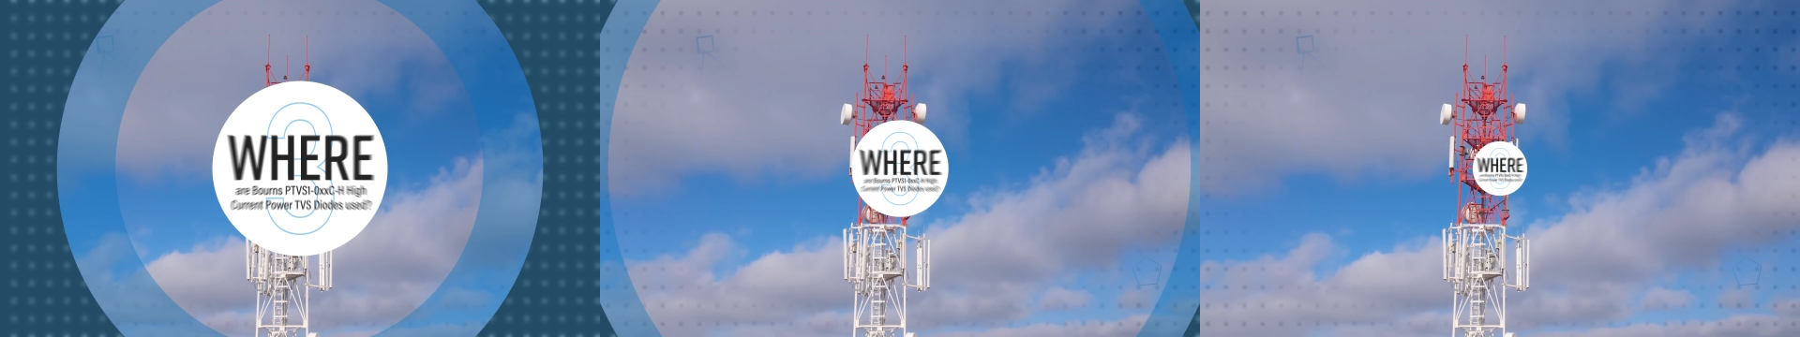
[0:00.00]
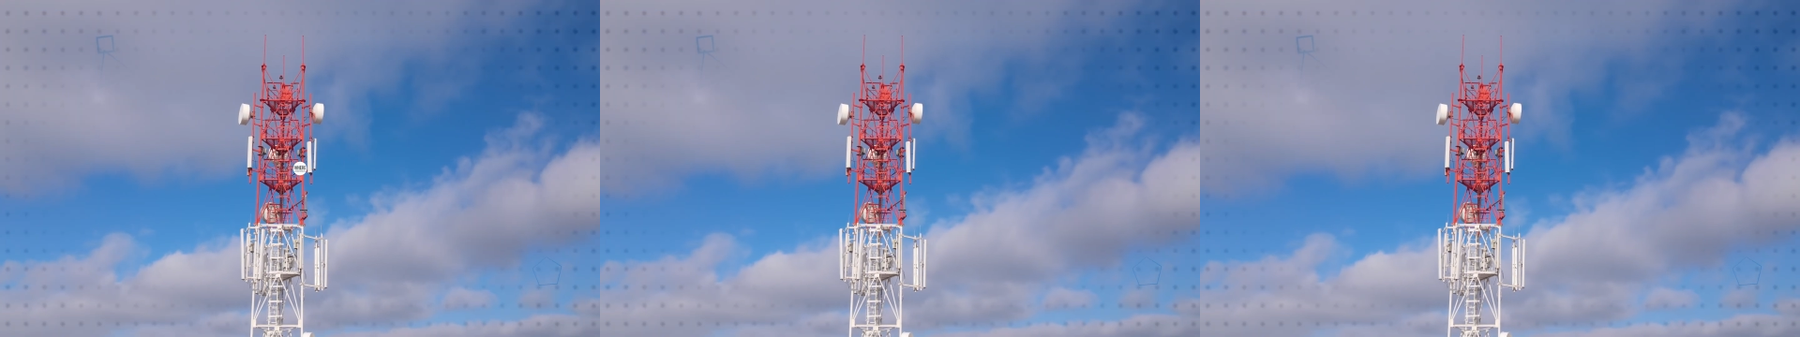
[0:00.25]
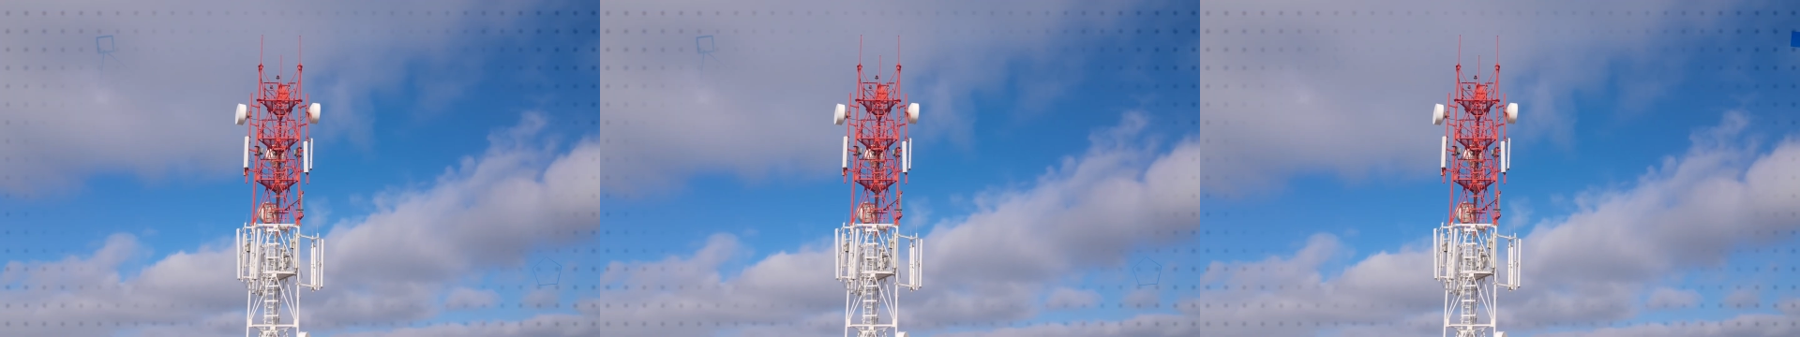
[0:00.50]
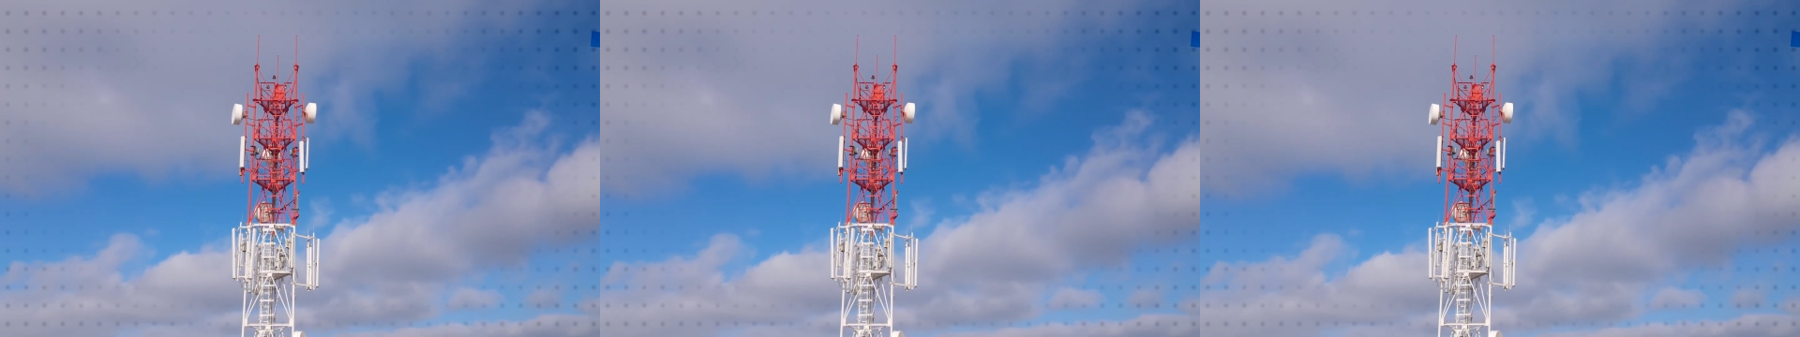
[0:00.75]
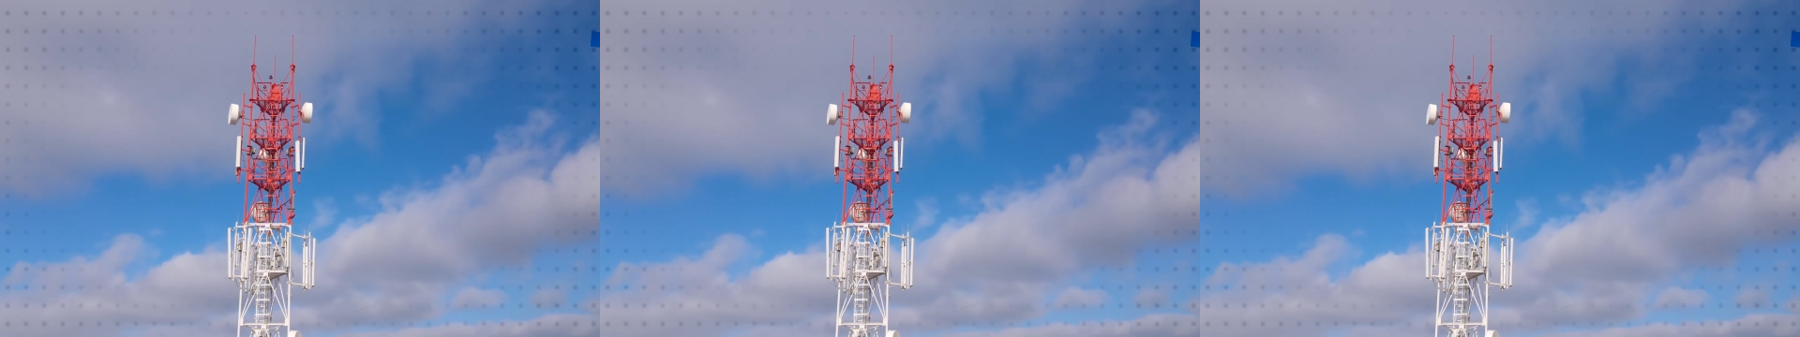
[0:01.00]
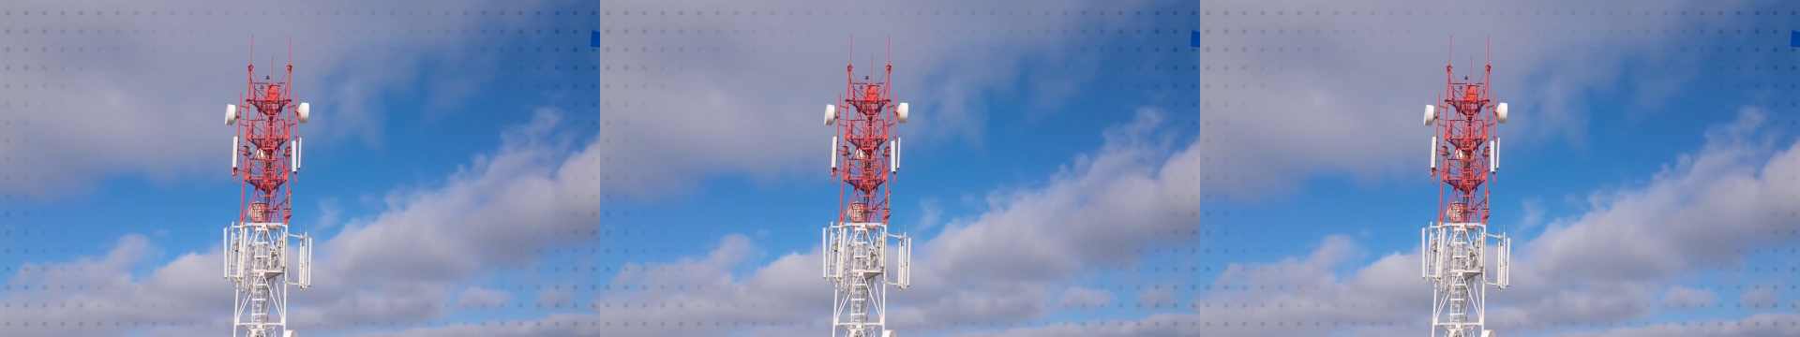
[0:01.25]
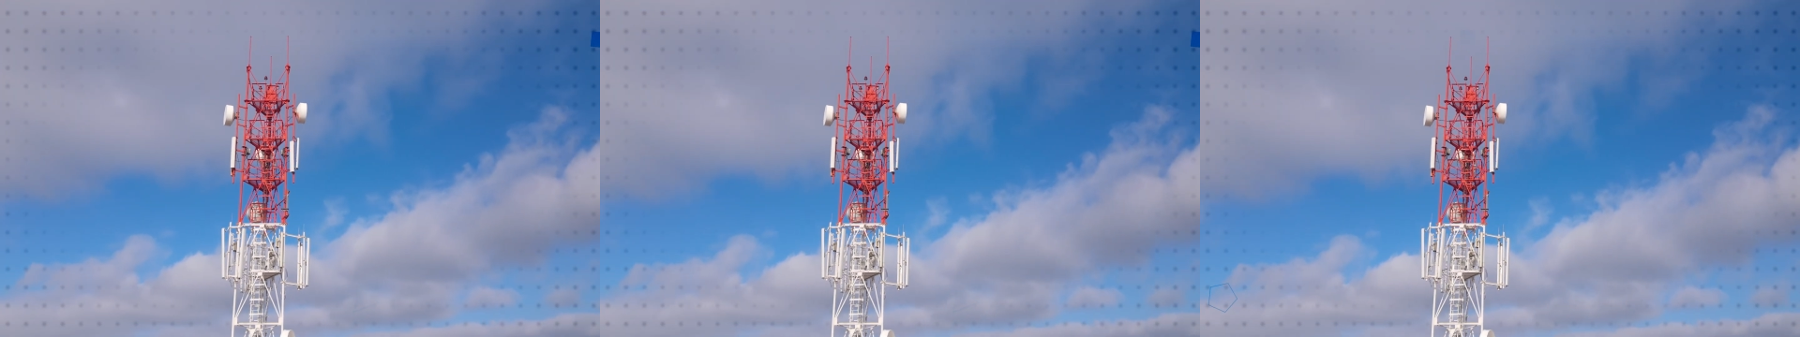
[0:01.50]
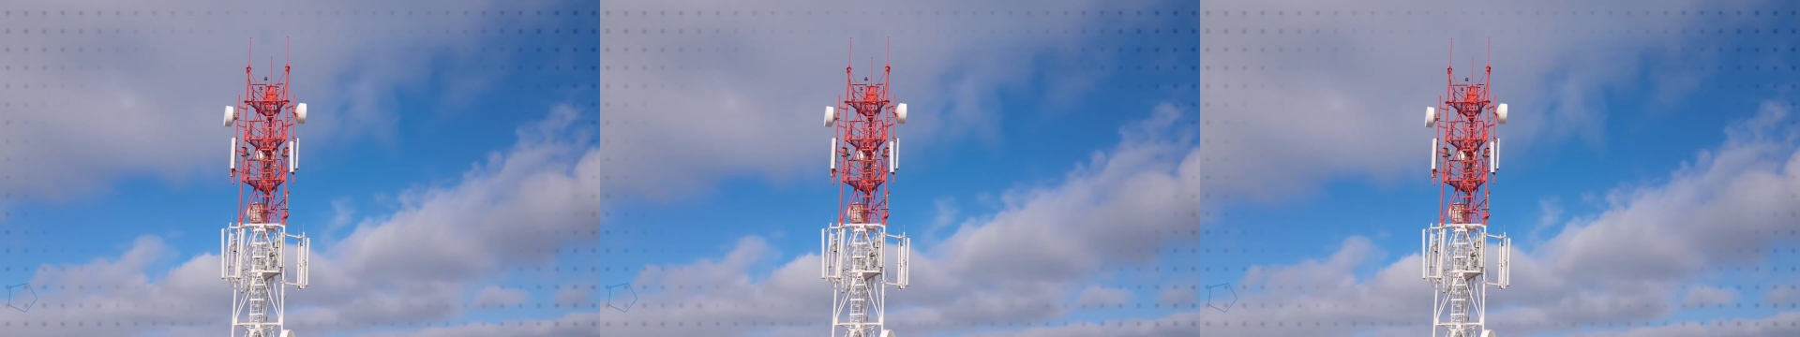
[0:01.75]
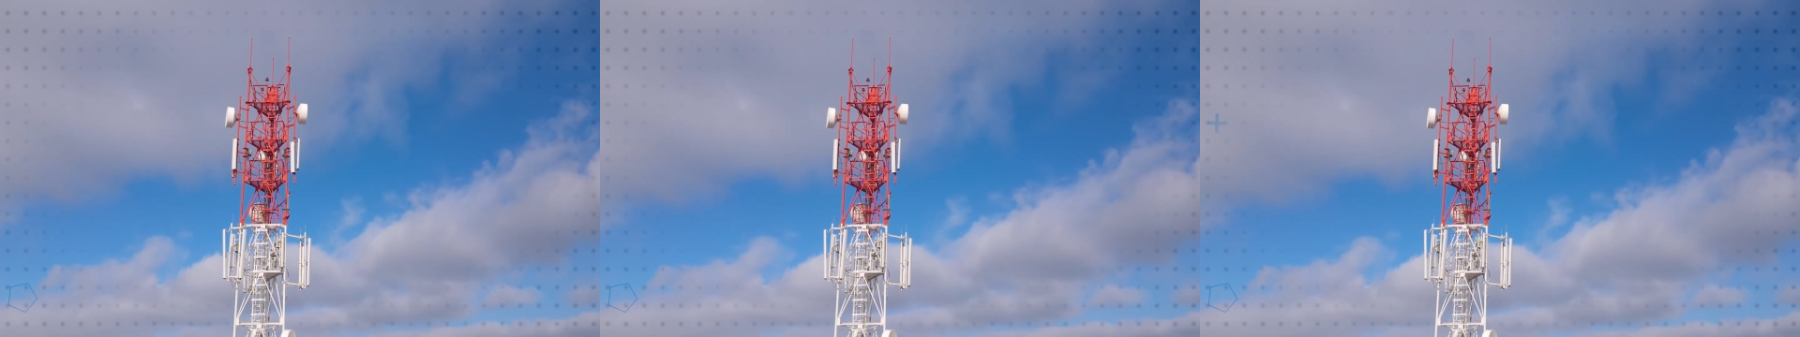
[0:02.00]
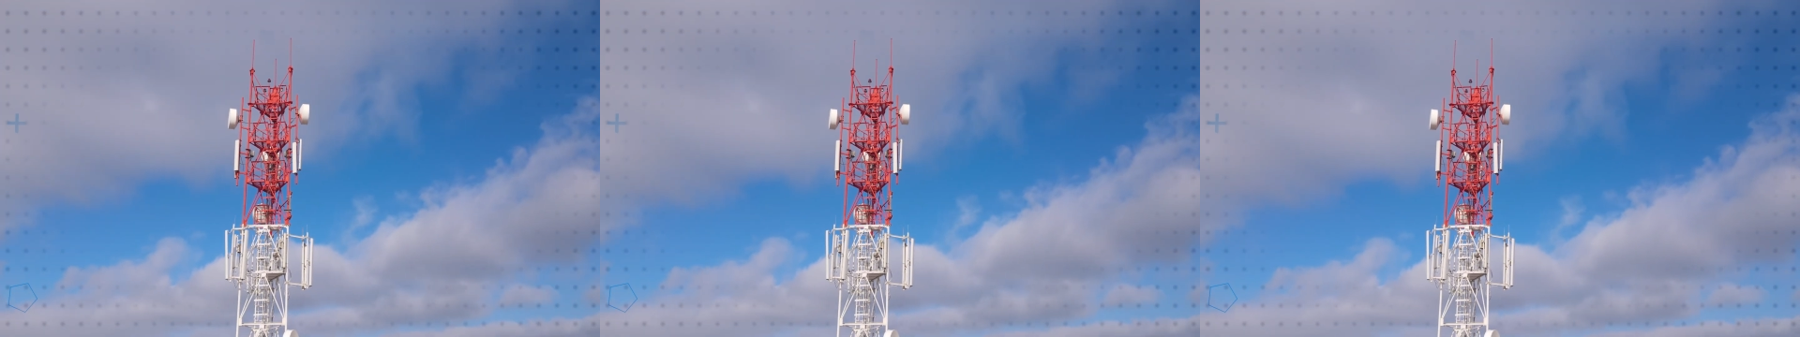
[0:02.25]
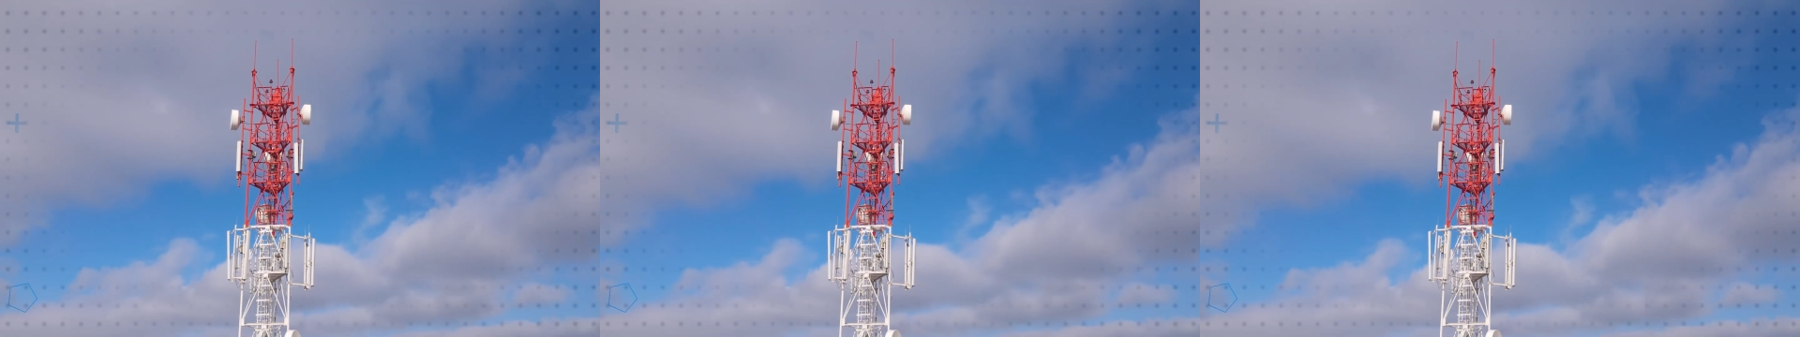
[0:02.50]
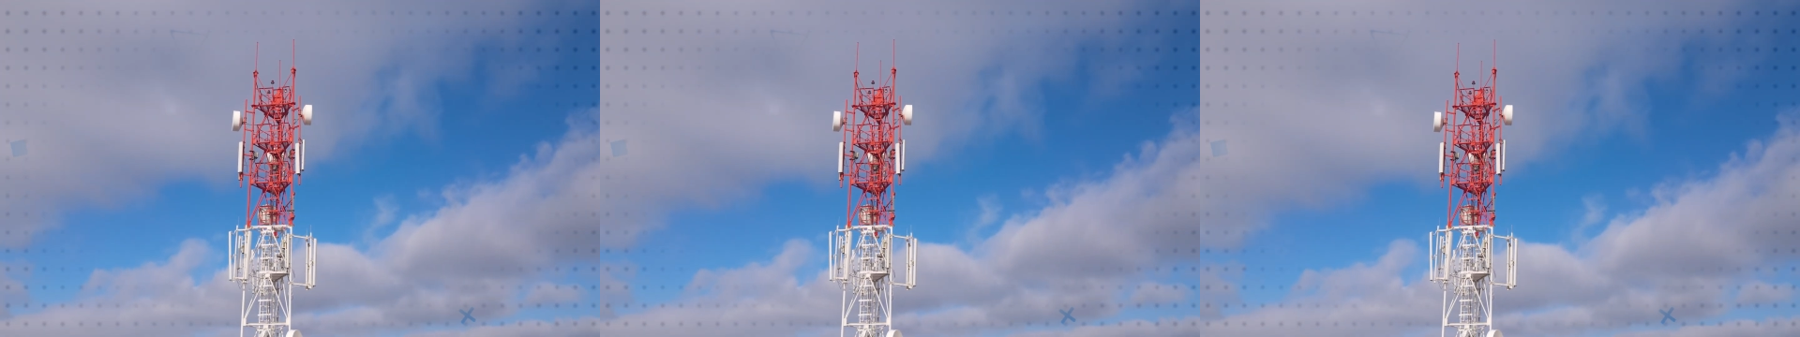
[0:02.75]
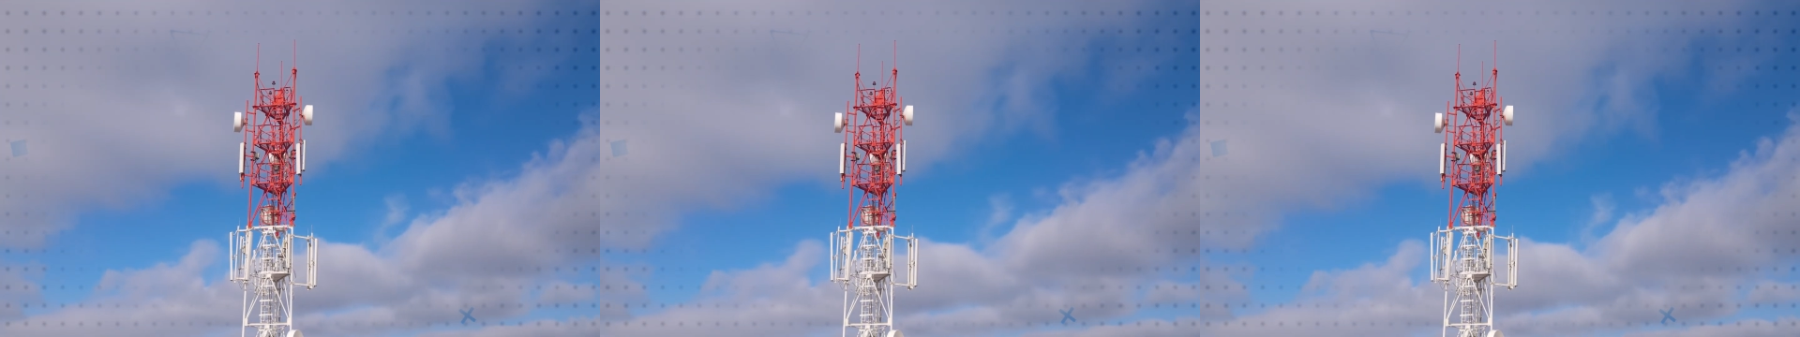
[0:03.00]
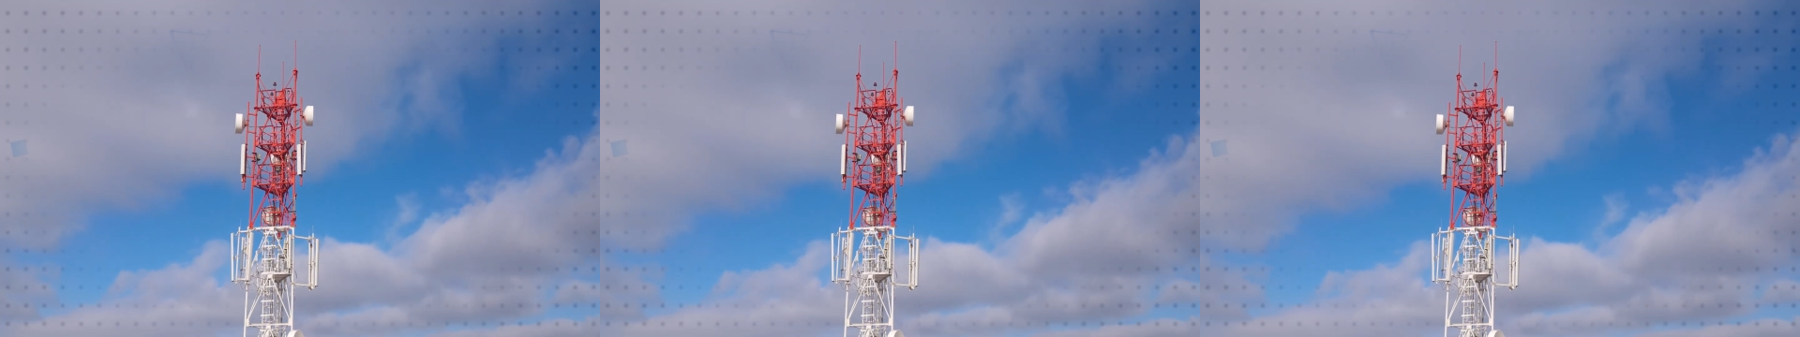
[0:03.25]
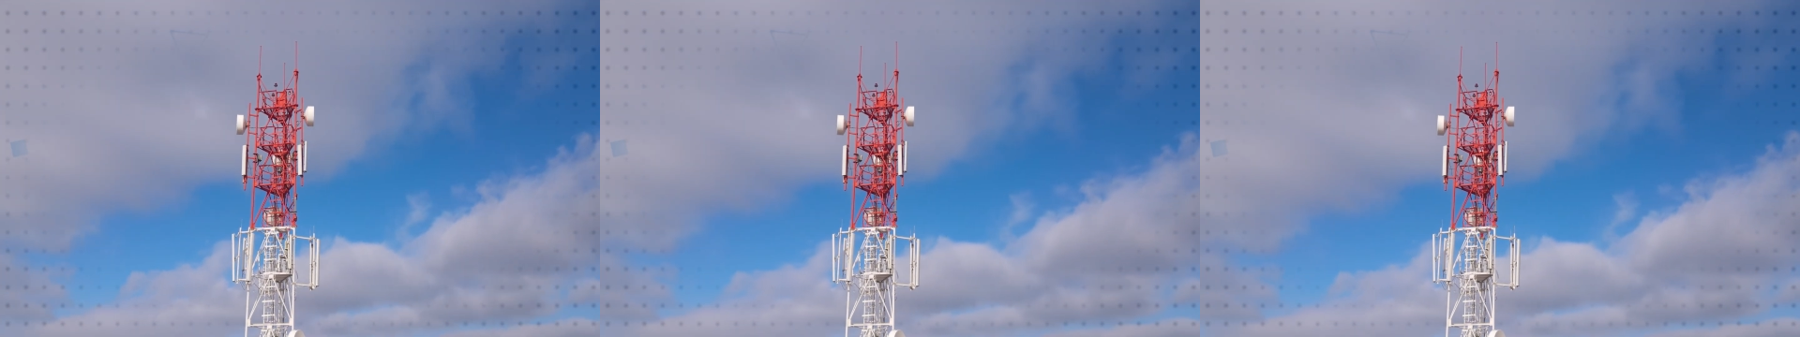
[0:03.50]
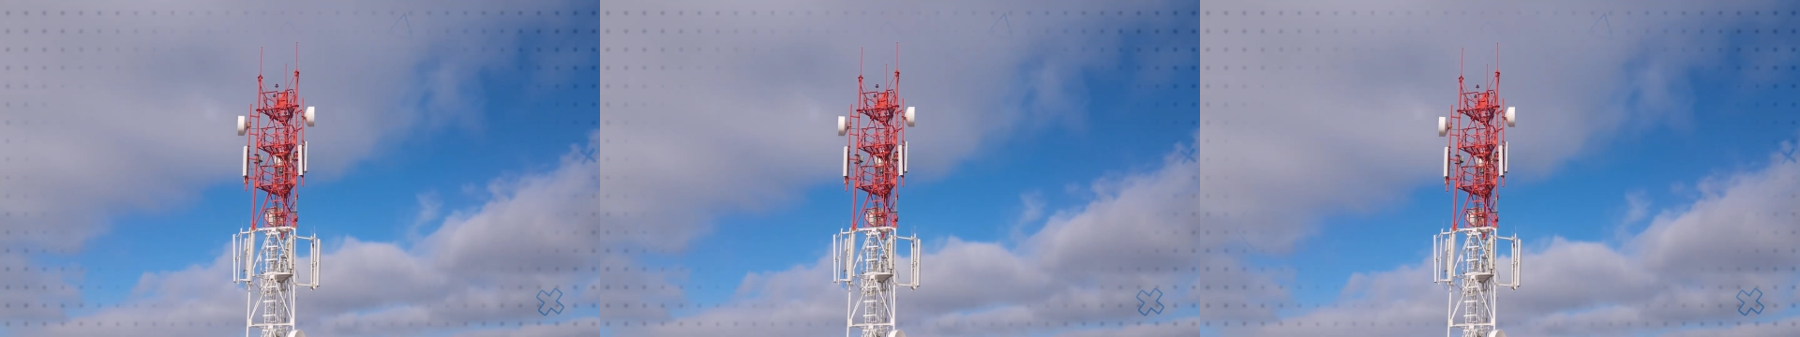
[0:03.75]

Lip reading: [unreadable: no face in view]